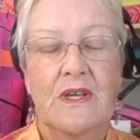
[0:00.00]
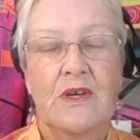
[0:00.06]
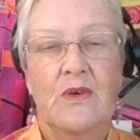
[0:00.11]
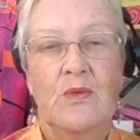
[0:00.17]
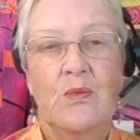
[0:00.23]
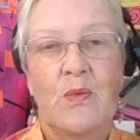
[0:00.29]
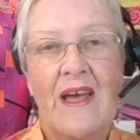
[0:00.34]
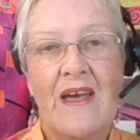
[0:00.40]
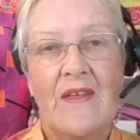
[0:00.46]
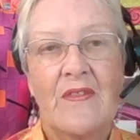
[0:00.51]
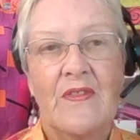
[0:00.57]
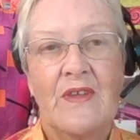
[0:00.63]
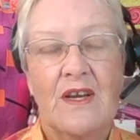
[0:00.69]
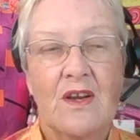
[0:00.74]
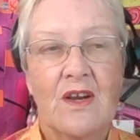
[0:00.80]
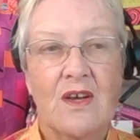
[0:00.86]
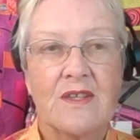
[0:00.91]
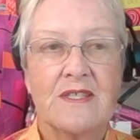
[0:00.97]
where the
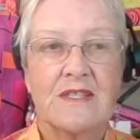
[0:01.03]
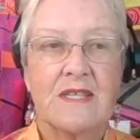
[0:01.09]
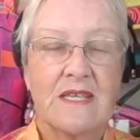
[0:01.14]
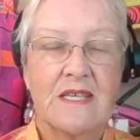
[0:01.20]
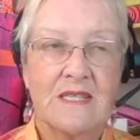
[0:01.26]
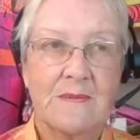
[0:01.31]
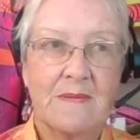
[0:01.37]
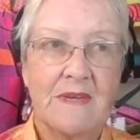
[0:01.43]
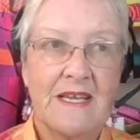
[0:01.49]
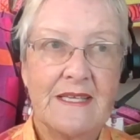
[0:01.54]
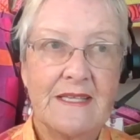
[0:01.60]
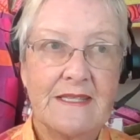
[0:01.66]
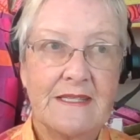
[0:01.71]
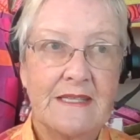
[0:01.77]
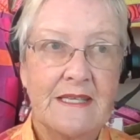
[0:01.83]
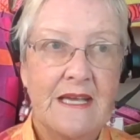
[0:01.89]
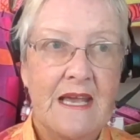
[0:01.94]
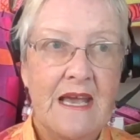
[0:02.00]
class takes
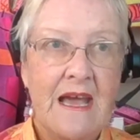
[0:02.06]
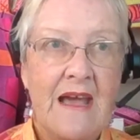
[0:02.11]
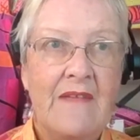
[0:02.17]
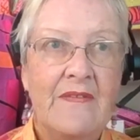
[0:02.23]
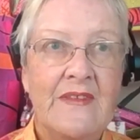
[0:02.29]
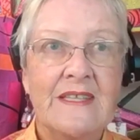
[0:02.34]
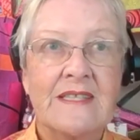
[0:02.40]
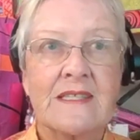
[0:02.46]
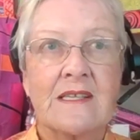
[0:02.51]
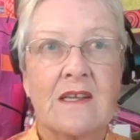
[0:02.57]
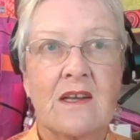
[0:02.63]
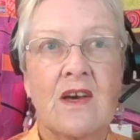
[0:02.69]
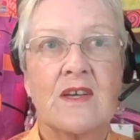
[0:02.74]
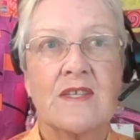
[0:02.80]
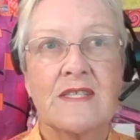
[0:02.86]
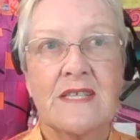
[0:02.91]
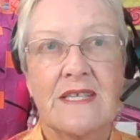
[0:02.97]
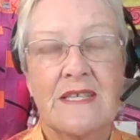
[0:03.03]
place. And this
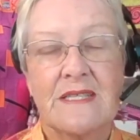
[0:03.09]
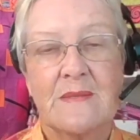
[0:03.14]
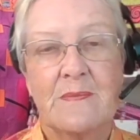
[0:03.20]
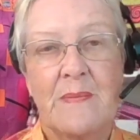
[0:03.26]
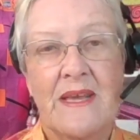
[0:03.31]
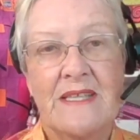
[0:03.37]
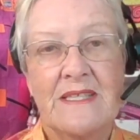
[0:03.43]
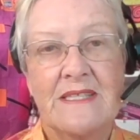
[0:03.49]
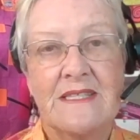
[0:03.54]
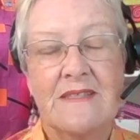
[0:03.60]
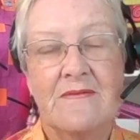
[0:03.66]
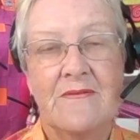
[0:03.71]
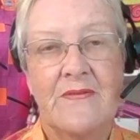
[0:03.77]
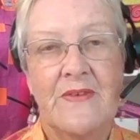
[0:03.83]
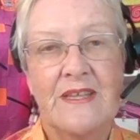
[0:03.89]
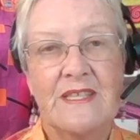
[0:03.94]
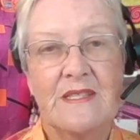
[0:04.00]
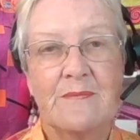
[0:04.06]
class is based in
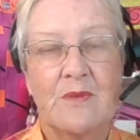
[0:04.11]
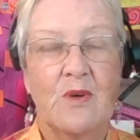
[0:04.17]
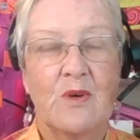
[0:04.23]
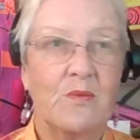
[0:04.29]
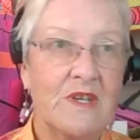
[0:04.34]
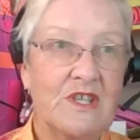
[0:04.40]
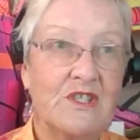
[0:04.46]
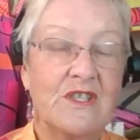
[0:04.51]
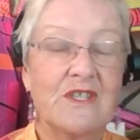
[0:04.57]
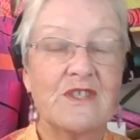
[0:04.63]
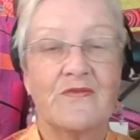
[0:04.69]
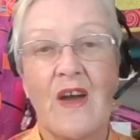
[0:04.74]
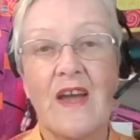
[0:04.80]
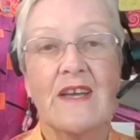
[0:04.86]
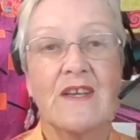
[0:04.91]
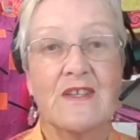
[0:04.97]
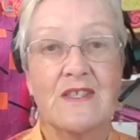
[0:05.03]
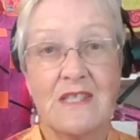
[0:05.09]
Facebook, which is
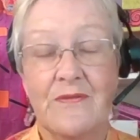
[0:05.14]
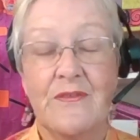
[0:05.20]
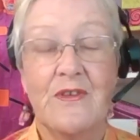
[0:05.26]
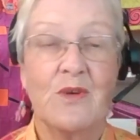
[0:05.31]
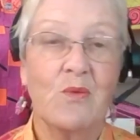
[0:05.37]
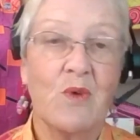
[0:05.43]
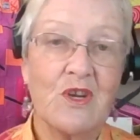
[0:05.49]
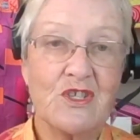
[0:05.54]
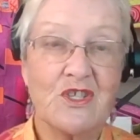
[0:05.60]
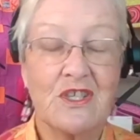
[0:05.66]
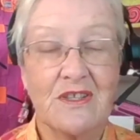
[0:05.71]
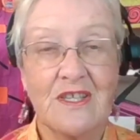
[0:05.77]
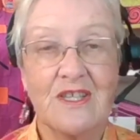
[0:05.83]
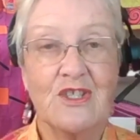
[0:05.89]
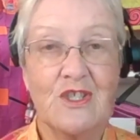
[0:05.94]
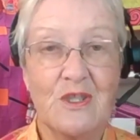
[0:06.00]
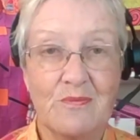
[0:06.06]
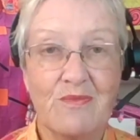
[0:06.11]
fine because if you're watching
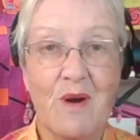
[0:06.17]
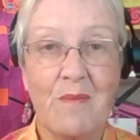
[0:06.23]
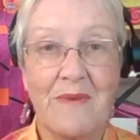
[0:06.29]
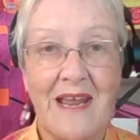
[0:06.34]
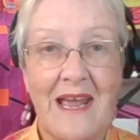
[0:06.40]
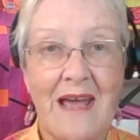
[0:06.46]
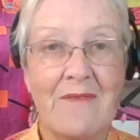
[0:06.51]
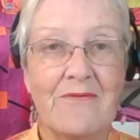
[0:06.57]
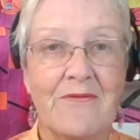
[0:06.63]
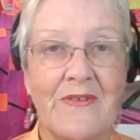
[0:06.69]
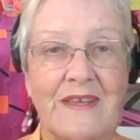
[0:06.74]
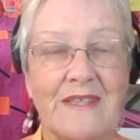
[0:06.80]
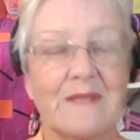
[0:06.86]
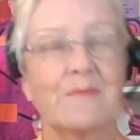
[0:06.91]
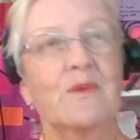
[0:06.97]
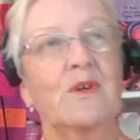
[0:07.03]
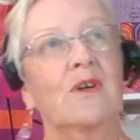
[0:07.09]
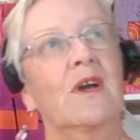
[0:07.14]
this, you probably have
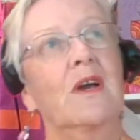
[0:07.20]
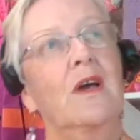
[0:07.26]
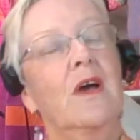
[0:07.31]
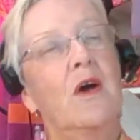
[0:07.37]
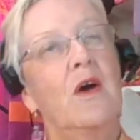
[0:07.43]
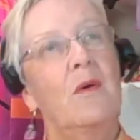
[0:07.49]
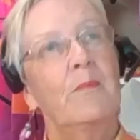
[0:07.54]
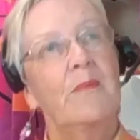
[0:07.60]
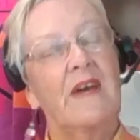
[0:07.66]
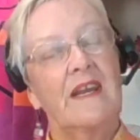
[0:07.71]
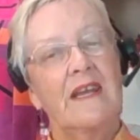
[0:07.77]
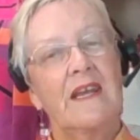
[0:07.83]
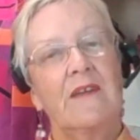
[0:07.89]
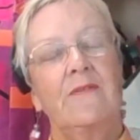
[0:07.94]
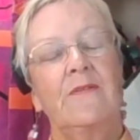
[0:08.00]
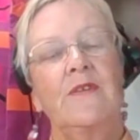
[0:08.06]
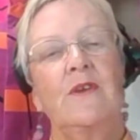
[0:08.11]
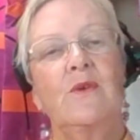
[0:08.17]
Facebook. But
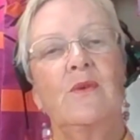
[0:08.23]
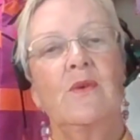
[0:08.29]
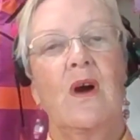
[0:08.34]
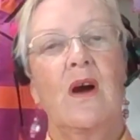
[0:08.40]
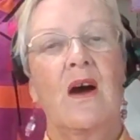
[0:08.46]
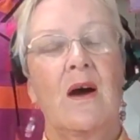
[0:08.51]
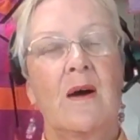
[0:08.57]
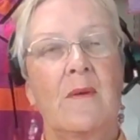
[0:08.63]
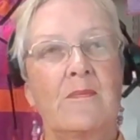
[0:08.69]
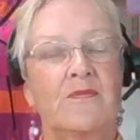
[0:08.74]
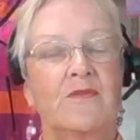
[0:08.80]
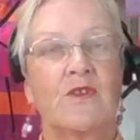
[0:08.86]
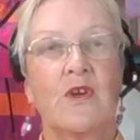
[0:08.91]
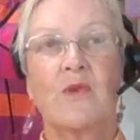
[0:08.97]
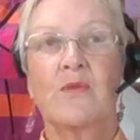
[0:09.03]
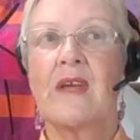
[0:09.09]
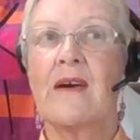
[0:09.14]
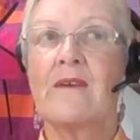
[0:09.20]
if you
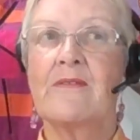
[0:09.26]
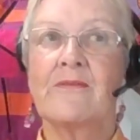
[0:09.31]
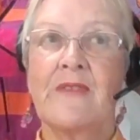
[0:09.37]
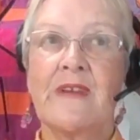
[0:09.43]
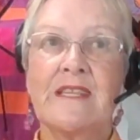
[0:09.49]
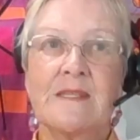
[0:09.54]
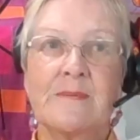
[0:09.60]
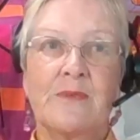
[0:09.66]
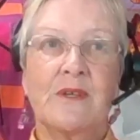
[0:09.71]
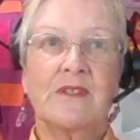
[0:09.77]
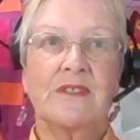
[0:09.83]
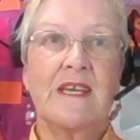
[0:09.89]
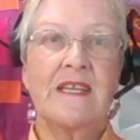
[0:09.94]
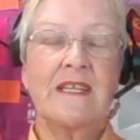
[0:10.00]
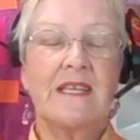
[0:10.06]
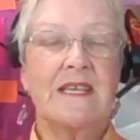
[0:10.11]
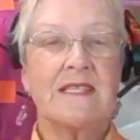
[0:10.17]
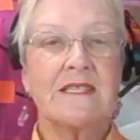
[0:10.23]
don't have Facebook,
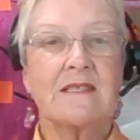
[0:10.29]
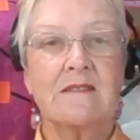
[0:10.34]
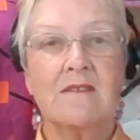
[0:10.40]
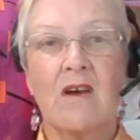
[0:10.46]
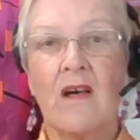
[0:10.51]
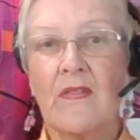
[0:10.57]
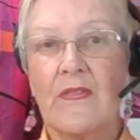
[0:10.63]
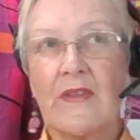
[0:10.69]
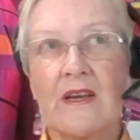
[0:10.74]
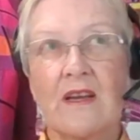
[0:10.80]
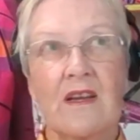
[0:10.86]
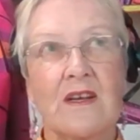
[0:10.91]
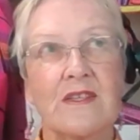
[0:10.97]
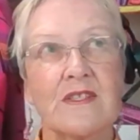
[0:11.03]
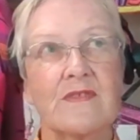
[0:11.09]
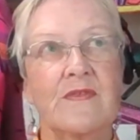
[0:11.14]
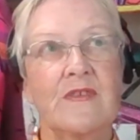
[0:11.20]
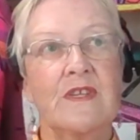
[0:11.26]
then it's not the
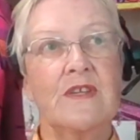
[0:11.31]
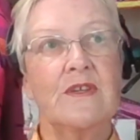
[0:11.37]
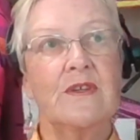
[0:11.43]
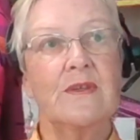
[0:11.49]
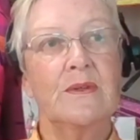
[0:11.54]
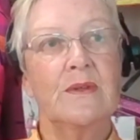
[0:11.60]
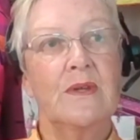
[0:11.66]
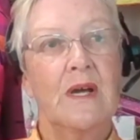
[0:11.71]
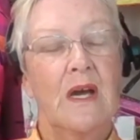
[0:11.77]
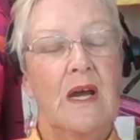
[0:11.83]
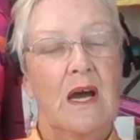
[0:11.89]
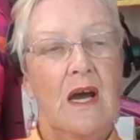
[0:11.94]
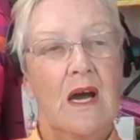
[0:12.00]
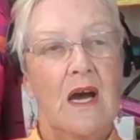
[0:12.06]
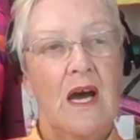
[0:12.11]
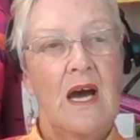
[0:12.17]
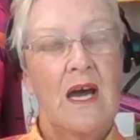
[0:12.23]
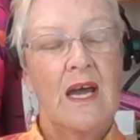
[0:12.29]
class for you.
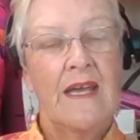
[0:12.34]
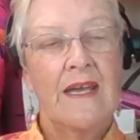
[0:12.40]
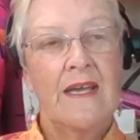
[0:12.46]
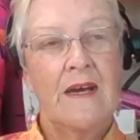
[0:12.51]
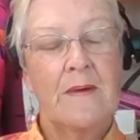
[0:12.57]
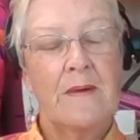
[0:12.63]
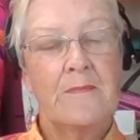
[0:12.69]
I